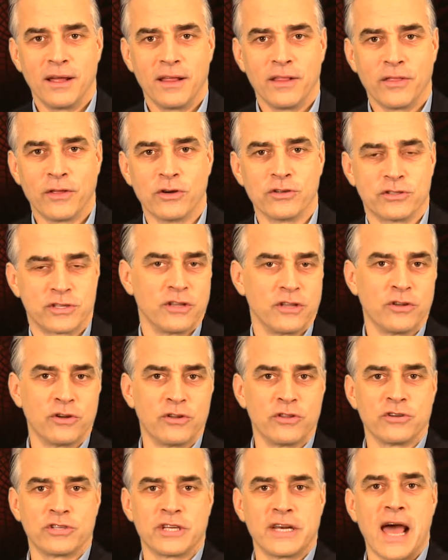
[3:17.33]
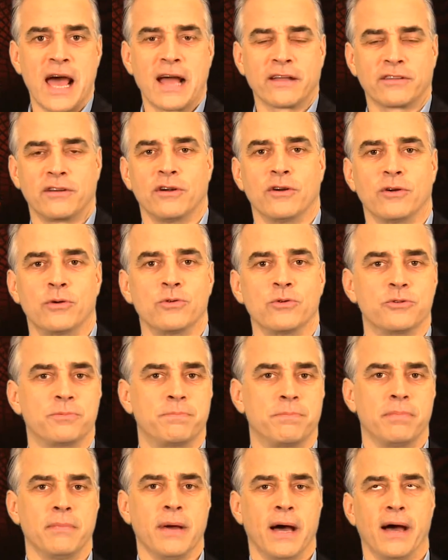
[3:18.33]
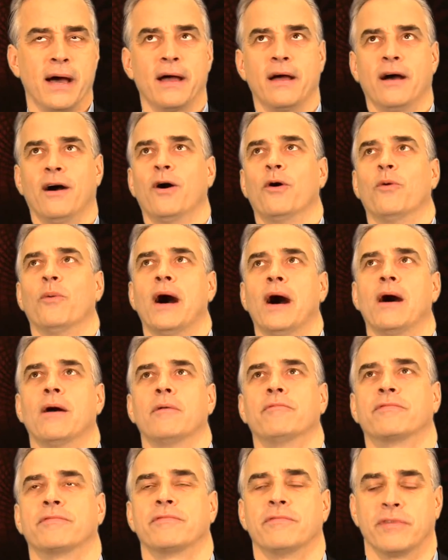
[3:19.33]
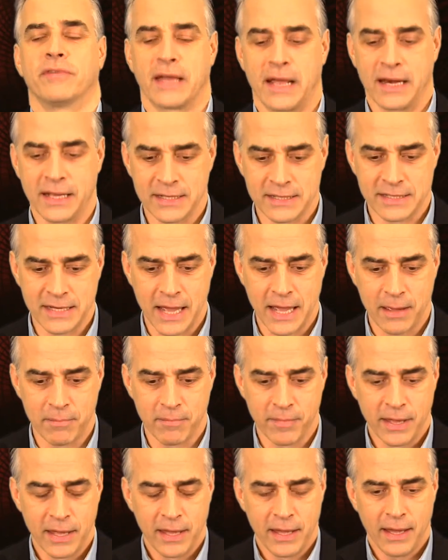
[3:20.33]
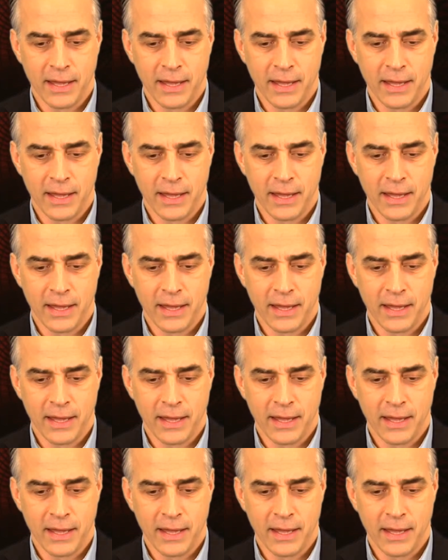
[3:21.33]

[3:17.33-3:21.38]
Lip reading: there's an actor who's, oh wow, forgetting his name.